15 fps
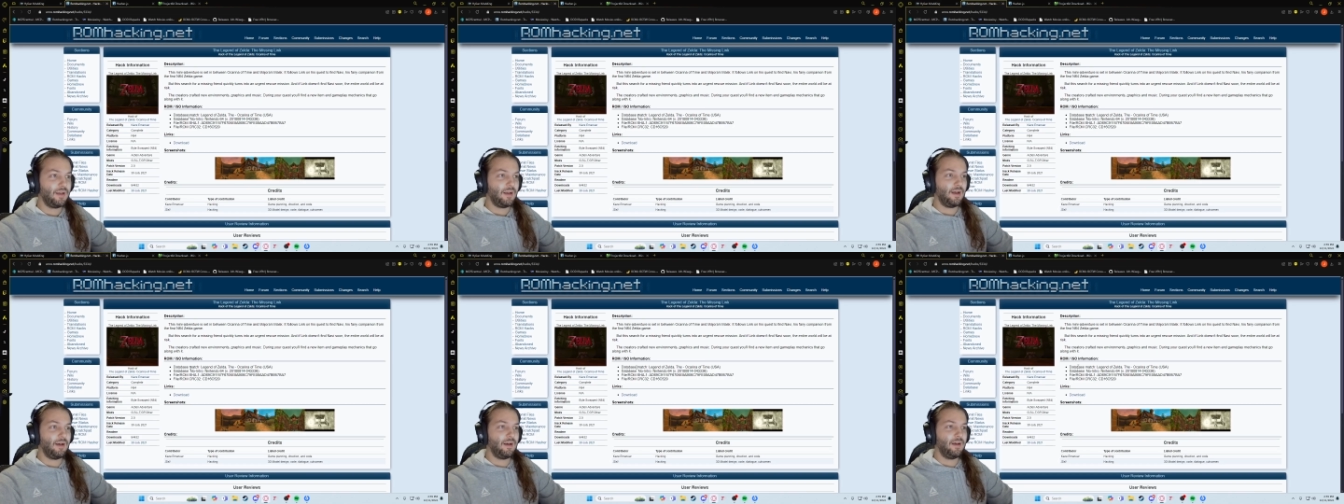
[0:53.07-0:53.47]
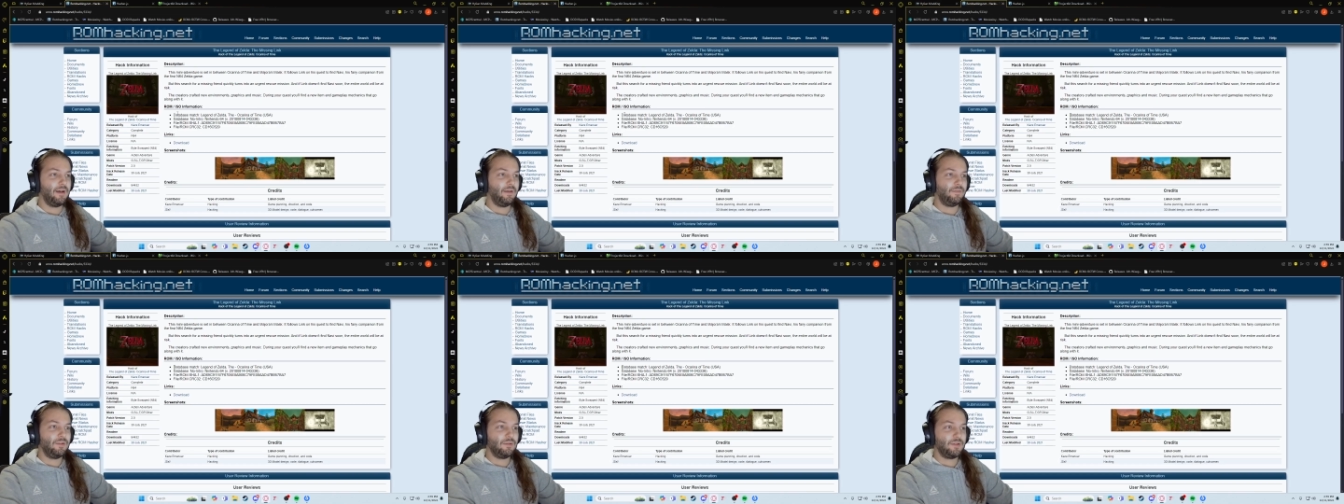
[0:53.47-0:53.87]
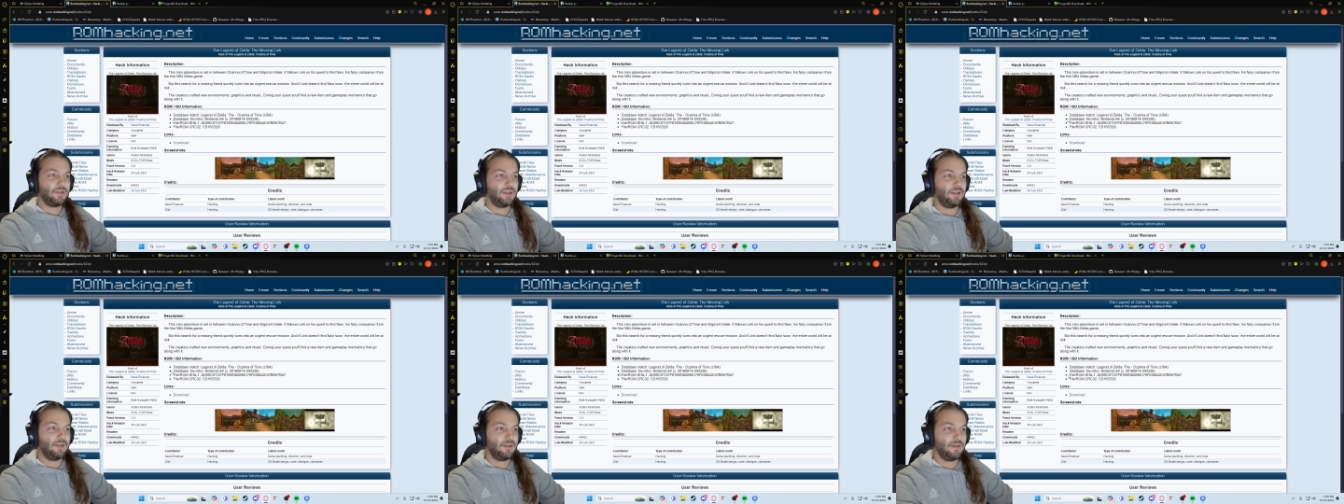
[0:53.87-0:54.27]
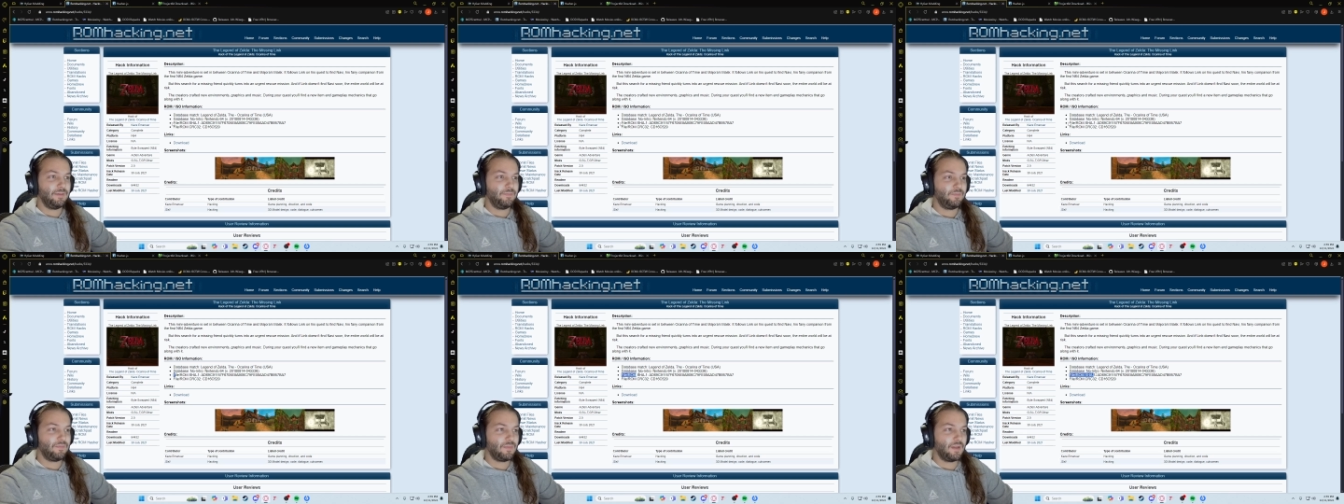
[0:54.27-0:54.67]
Uh, if you look here,
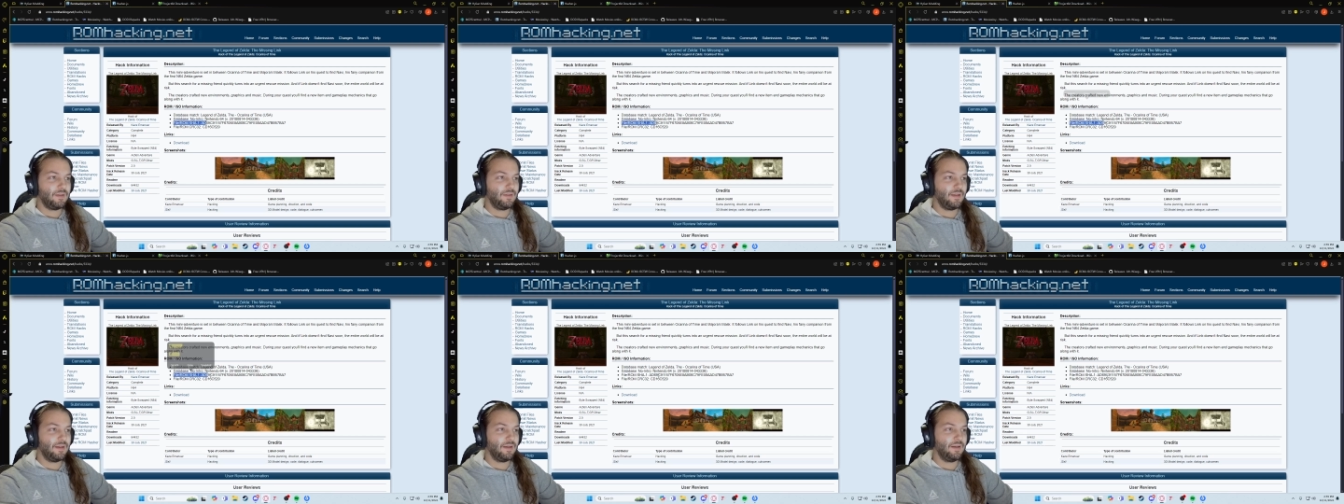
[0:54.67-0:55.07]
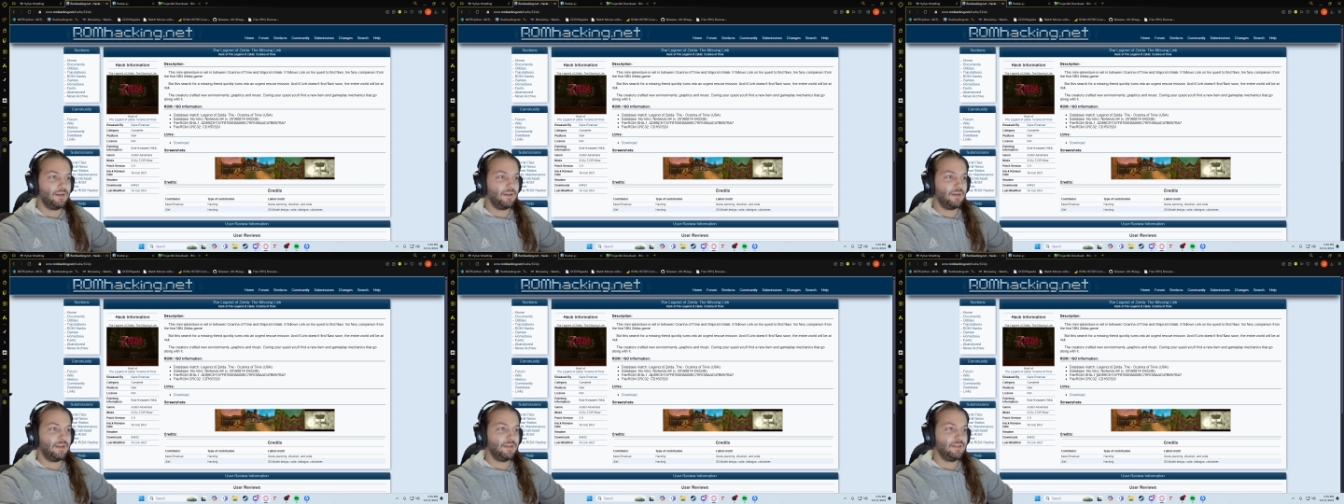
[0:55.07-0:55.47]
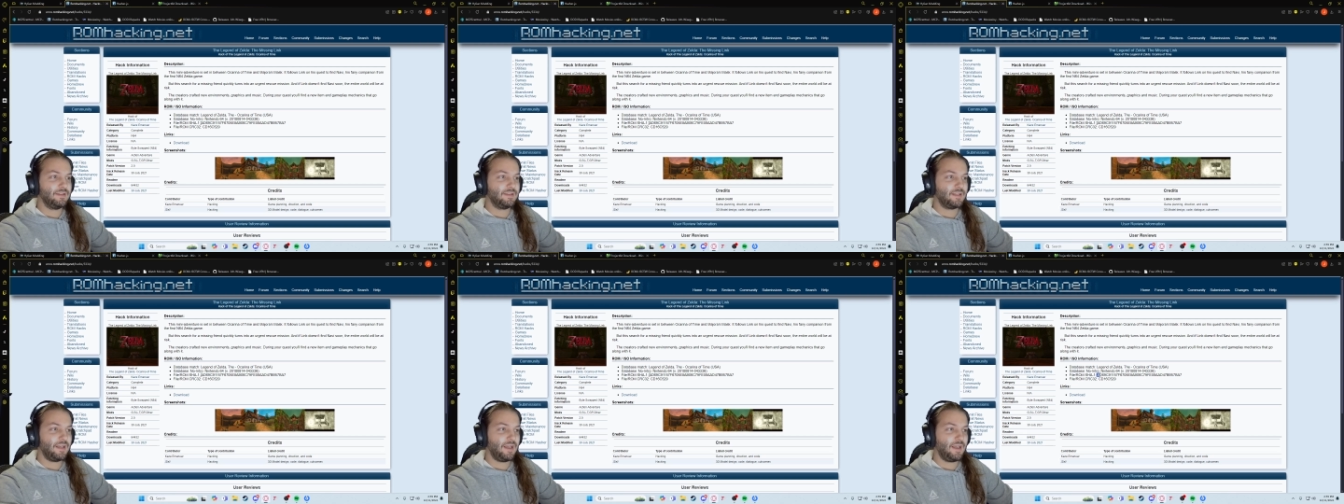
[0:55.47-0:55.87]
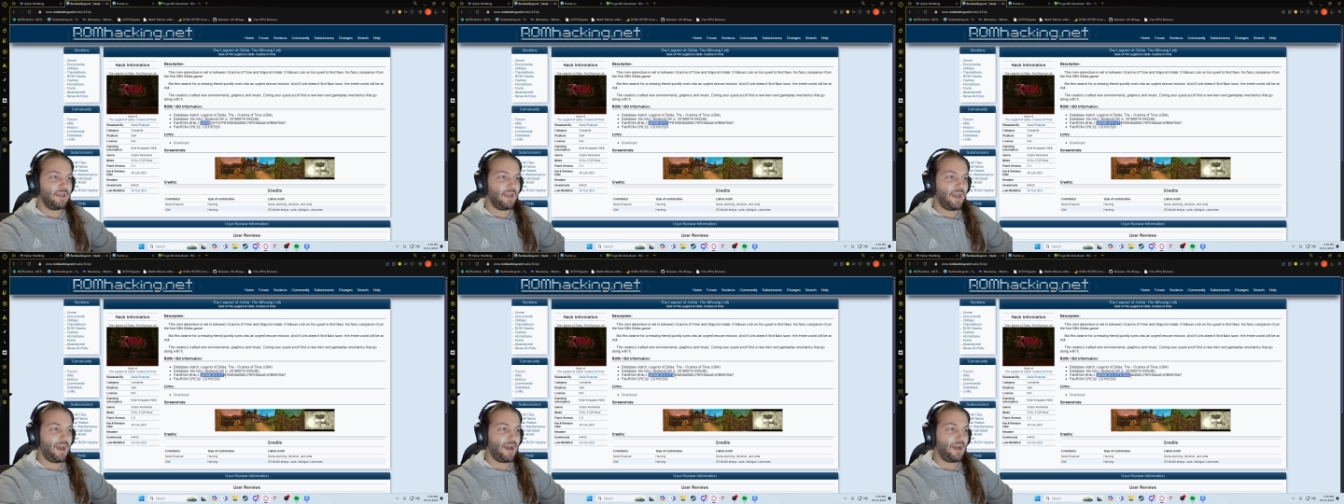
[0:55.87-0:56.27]
there is
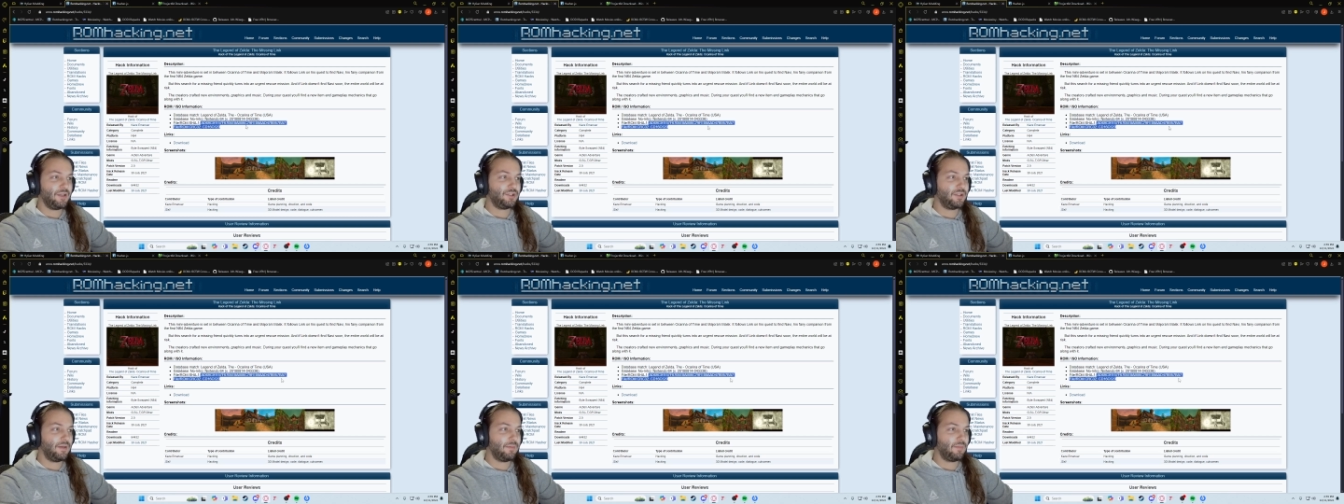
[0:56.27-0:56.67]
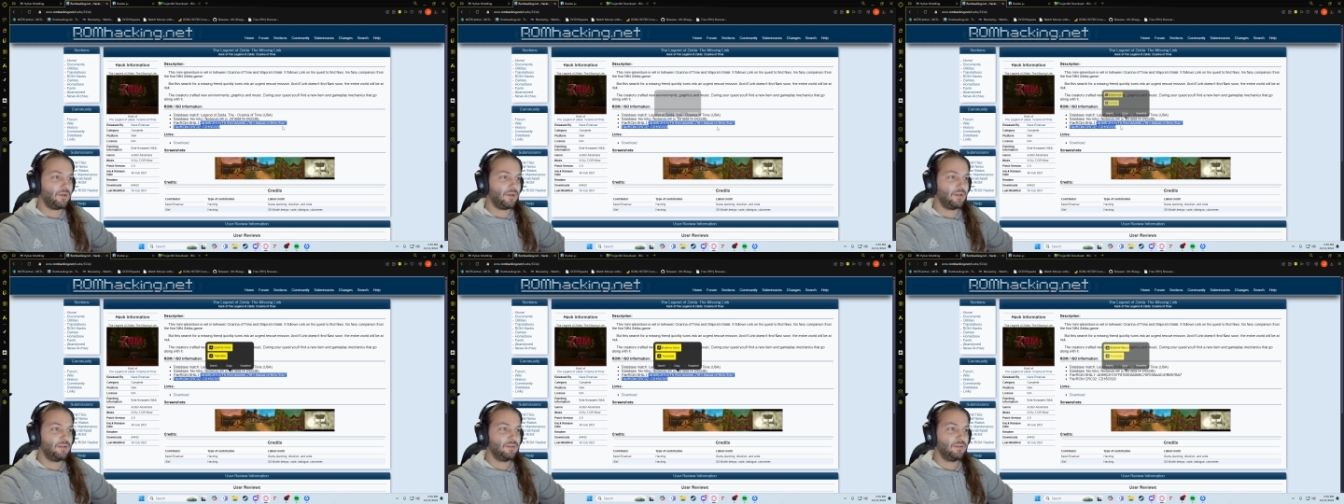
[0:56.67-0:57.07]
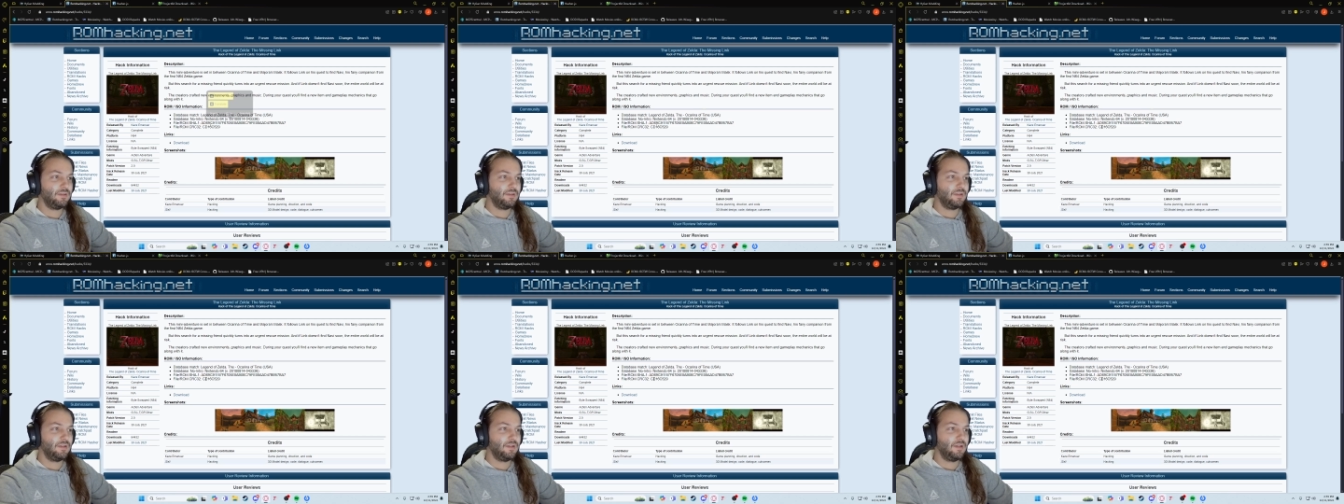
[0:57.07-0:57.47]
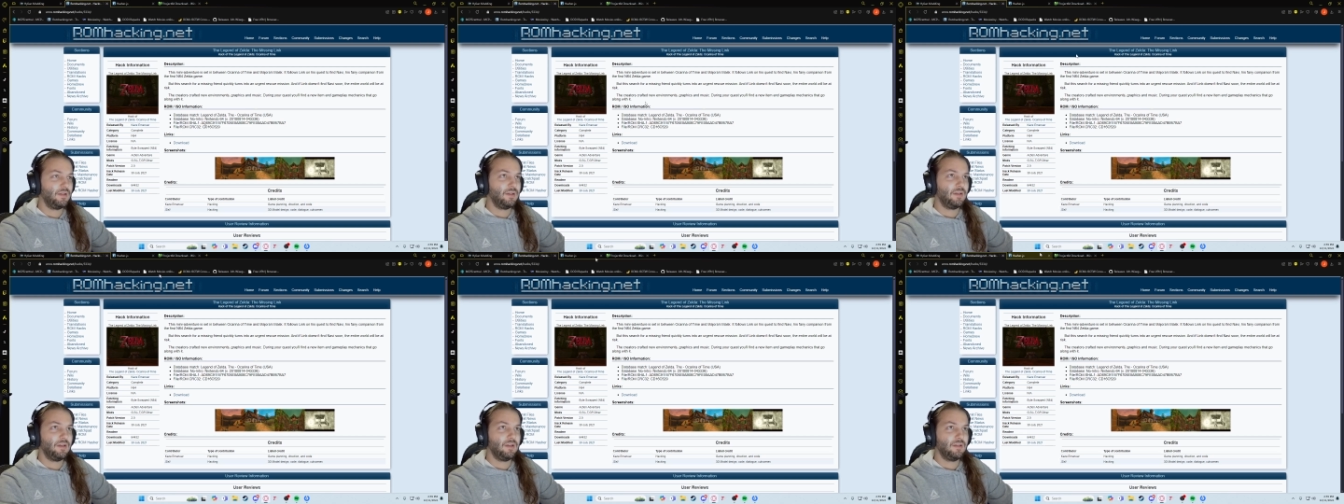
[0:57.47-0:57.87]
a hash number.
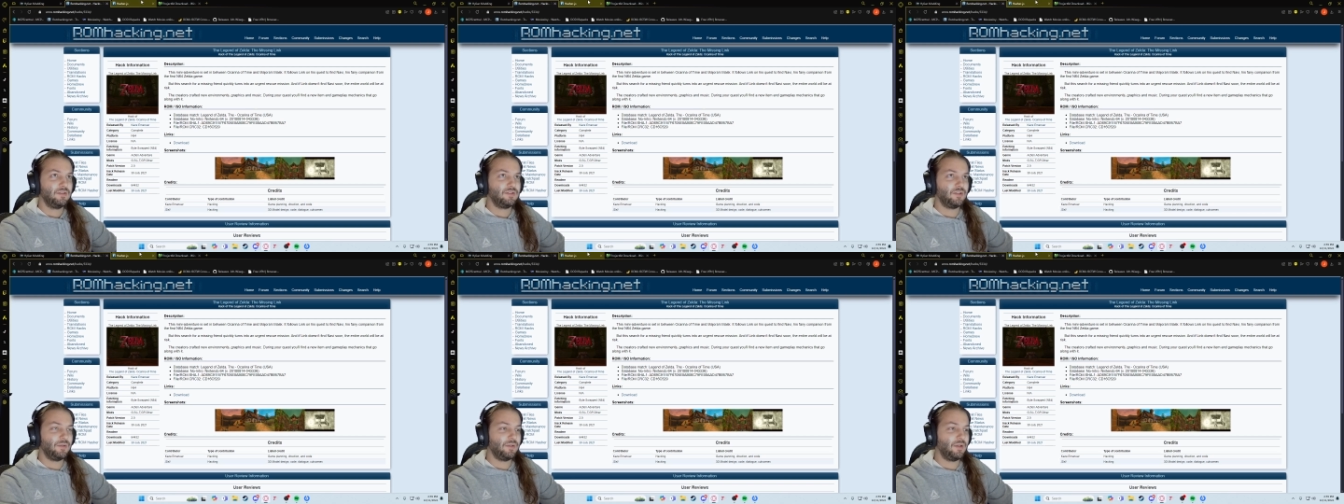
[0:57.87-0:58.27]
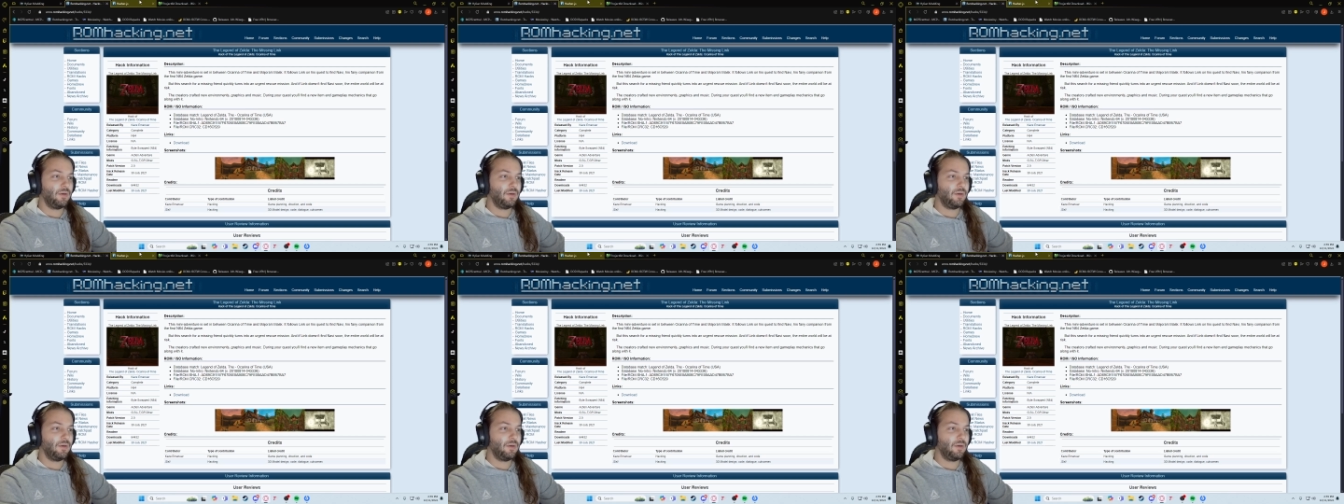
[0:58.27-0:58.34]
You can